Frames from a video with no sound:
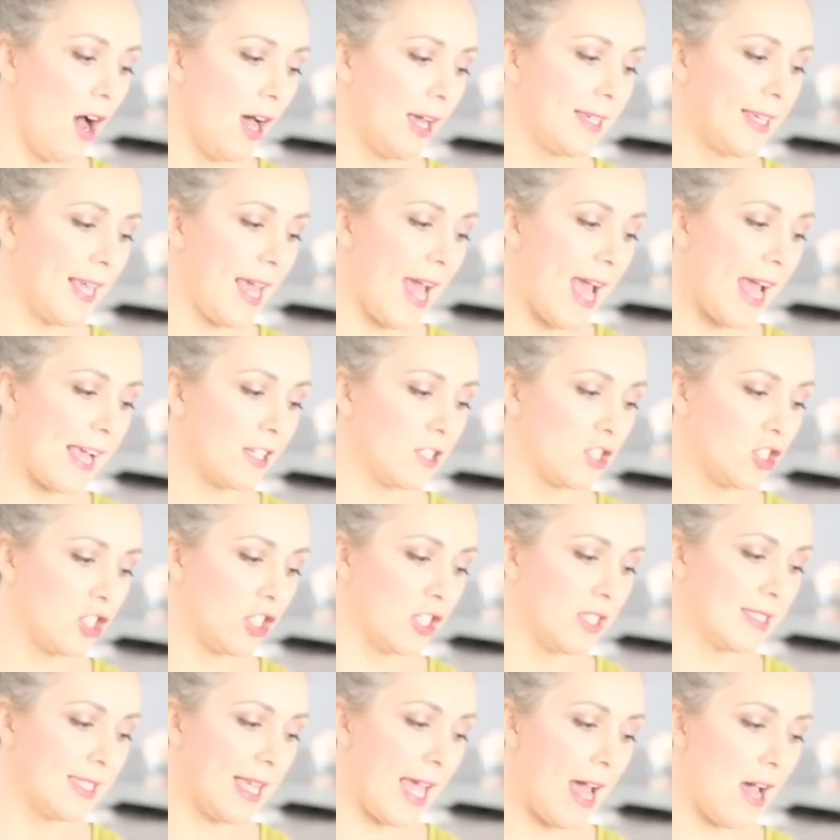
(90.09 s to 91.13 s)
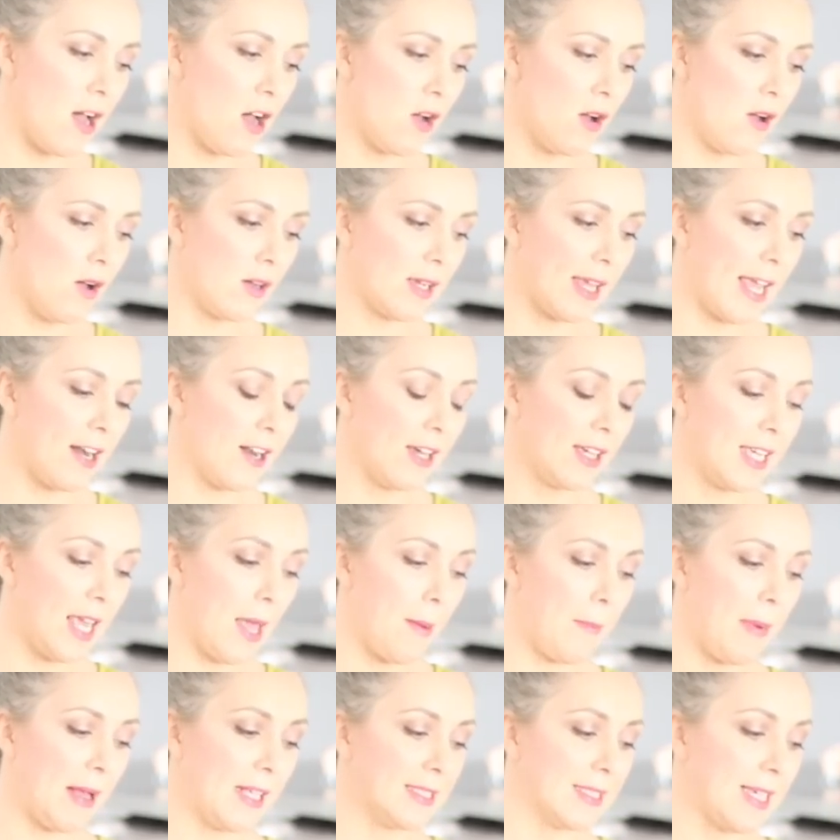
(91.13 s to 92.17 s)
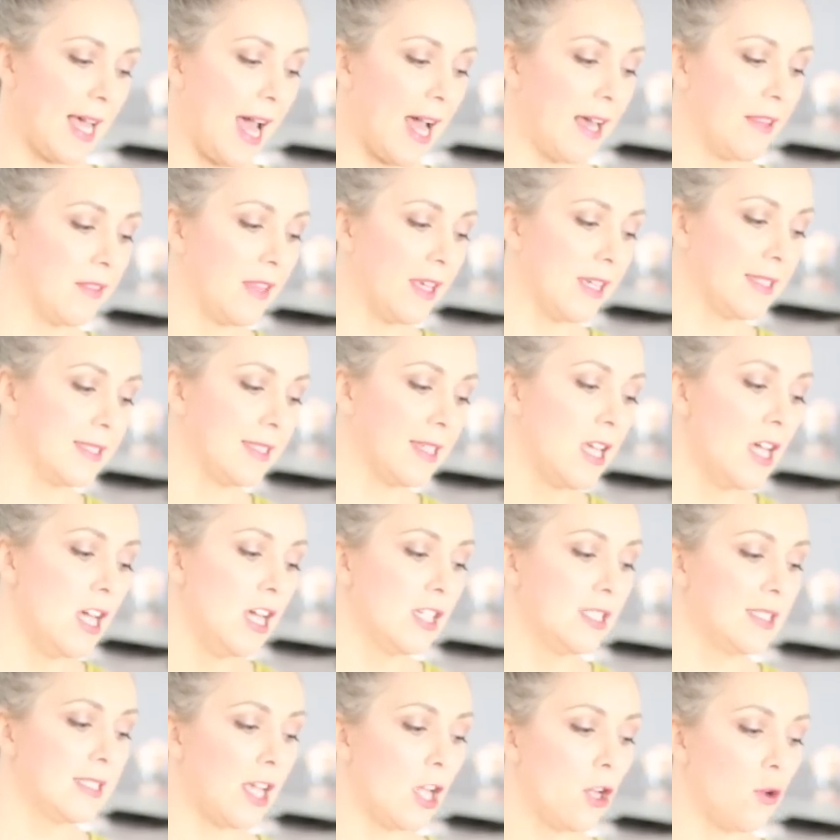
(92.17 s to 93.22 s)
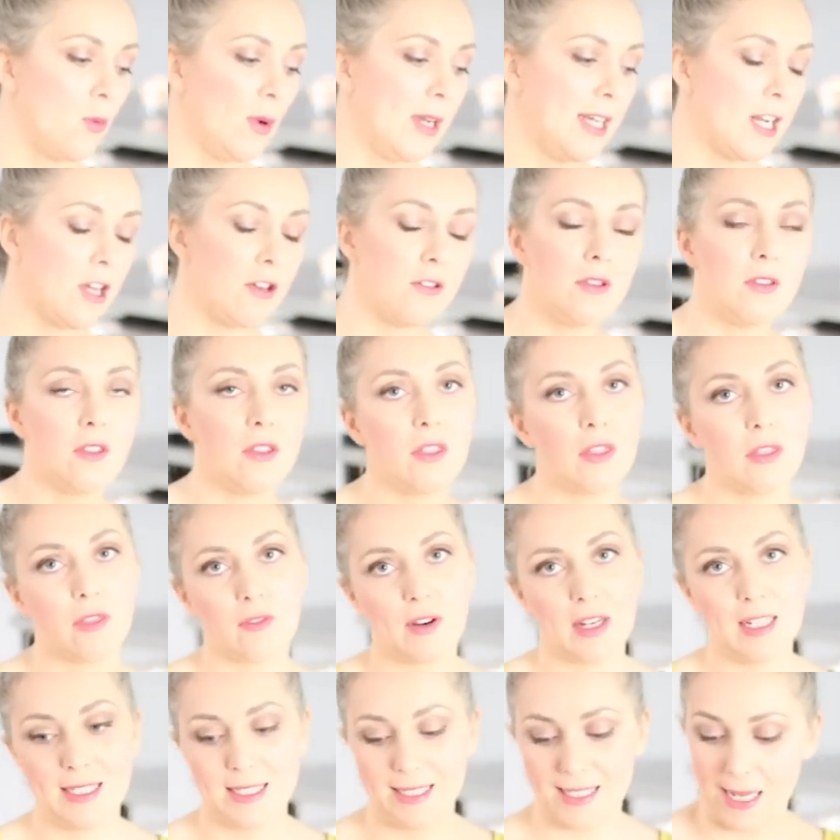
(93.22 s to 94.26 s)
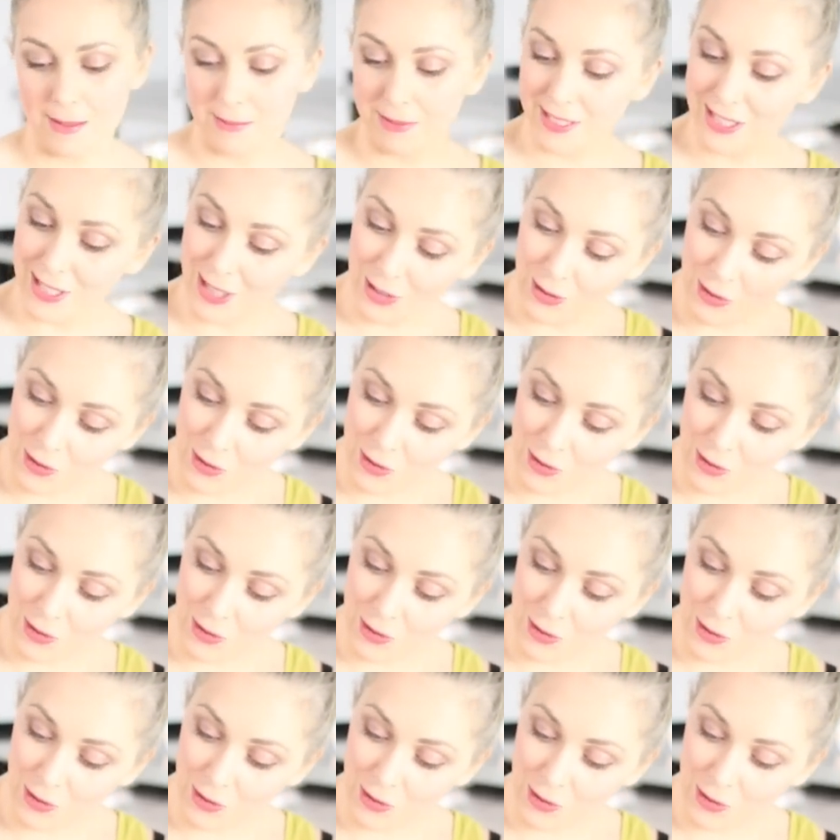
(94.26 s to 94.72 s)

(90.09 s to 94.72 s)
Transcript: I get anxious. How can I get better at this? So we know that the 3 steps to the